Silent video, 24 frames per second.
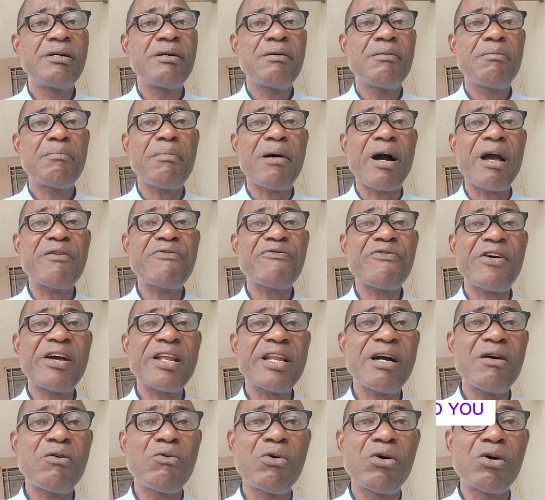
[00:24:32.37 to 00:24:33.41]
My
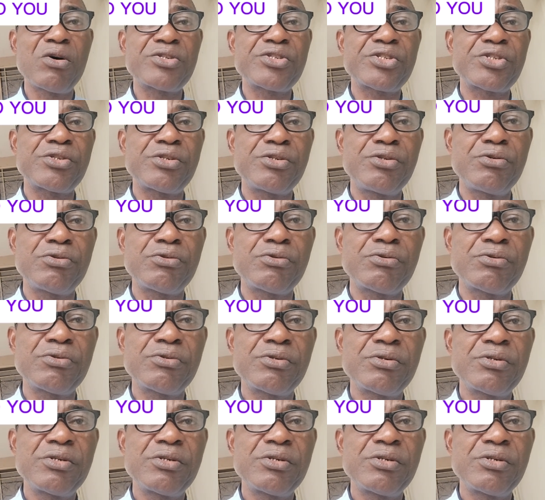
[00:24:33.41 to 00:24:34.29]
final words to you: